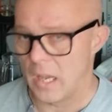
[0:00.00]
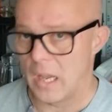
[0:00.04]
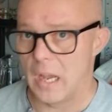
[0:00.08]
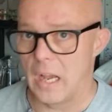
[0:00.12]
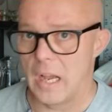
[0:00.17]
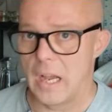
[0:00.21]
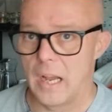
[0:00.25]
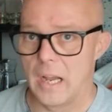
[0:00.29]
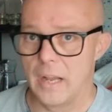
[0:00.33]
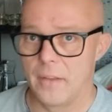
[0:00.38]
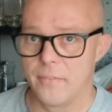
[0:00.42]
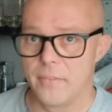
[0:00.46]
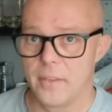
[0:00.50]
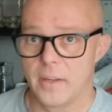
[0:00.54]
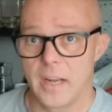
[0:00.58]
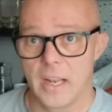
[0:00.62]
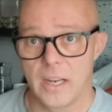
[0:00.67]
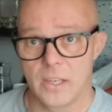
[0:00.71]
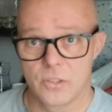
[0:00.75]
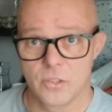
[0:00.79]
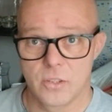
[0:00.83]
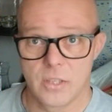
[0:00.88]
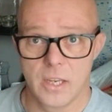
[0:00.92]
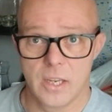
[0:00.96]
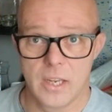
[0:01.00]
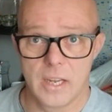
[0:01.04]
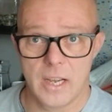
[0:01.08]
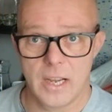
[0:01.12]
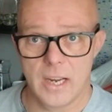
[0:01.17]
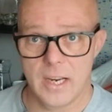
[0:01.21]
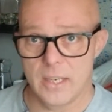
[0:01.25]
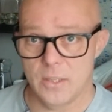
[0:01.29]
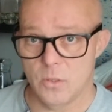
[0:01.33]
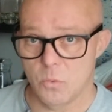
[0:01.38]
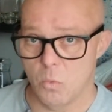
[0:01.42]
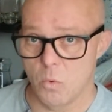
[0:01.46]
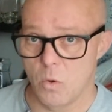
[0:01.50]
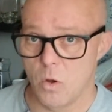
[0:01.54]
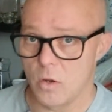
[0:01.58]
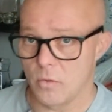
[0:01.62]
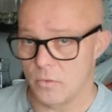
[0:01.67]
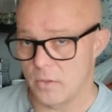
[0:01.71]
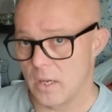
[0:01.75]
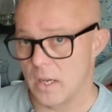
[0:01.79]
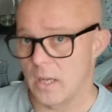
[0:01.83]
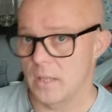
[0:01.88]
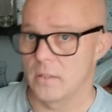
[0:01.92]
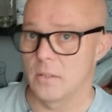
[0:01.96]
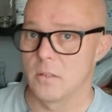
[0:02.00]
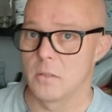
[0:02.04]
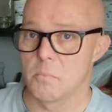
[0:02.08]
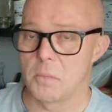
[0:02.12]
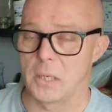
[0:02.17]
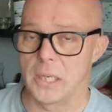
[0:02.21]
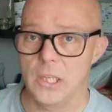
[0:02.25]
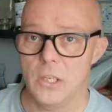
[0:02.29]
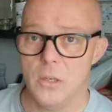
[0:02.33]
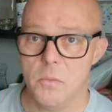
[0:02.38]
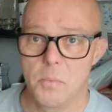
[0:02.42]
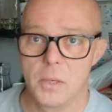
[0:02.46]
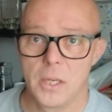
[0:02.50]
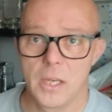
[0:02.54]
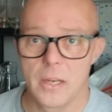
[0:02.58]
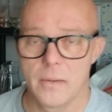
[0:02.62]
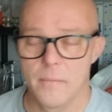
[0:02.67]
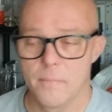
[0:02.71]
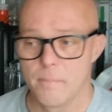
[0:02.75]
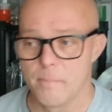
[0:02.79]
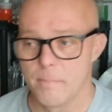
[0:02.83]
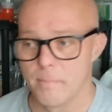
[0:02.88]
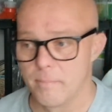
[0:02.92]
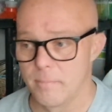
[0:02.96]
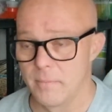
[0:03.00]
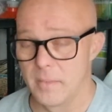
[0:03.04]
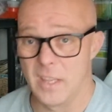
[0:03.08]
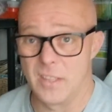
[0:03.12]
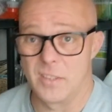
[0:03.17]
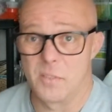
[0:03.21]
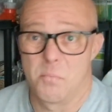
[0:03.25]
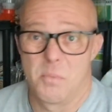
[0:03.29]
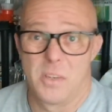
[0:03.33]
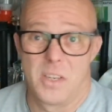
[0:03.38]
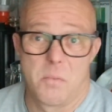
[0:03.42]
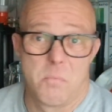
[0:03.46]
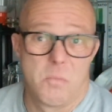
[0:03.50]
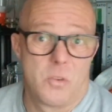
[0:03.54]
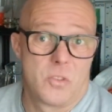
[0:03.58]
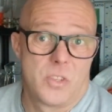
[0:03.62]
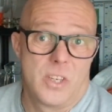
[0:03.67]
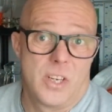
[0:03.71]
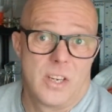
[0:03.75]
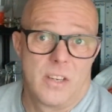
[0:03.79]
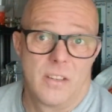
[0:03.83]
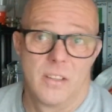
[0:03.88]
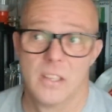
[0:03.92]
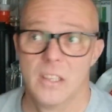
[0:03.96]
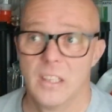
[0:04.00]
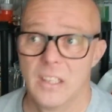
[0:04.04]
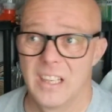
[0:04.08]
And the next day I had to walk there to pick it up again, and that's pretty much it.